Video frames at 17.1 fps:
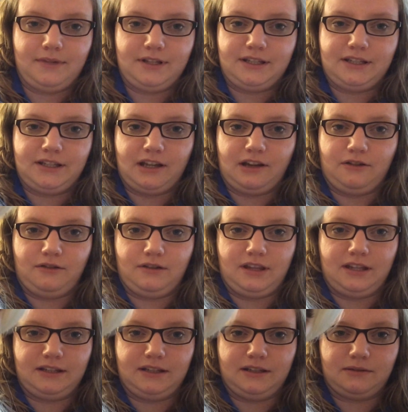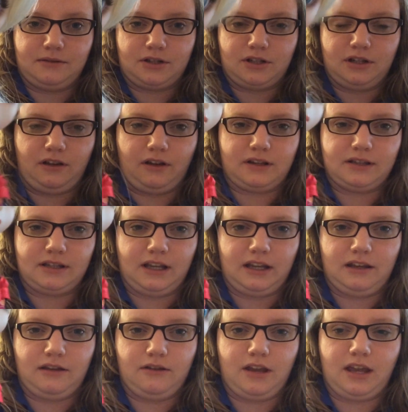So this is what she looks
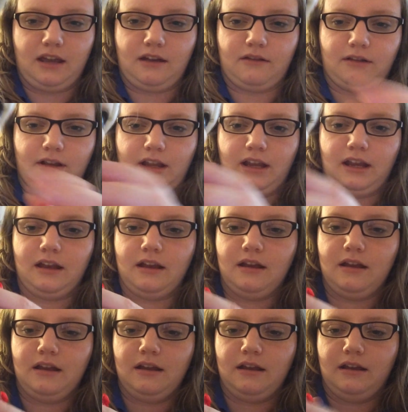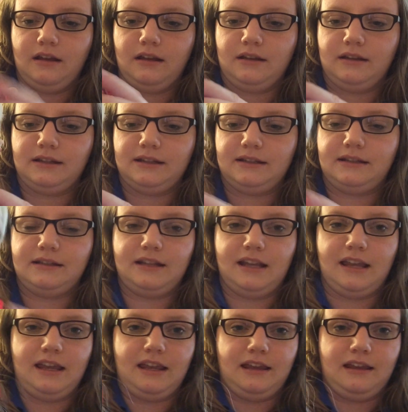like. You can't really
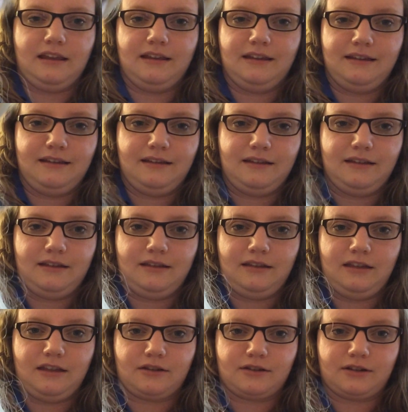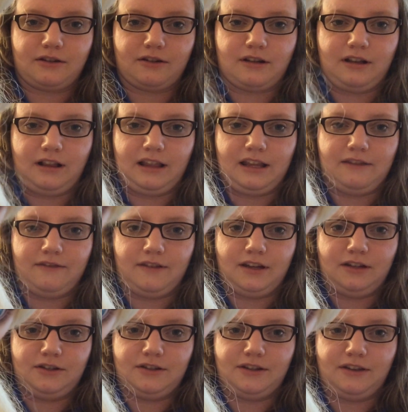see, there's her
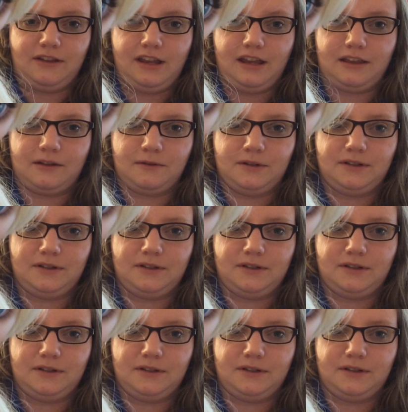cleavage. So the other